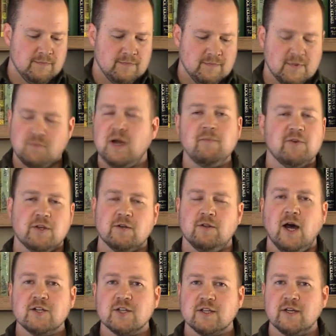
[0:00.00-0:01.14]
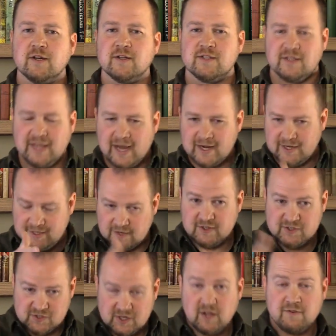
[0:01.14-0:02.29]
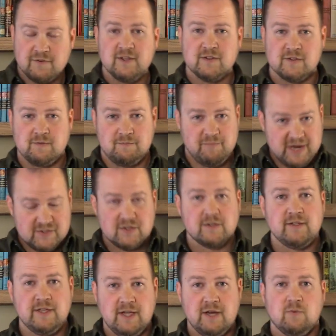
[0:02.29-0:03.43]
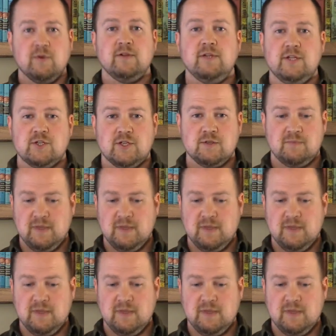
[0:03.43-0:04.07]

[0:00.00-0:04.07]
The problem with her logic there is that in of itself is basically a religious,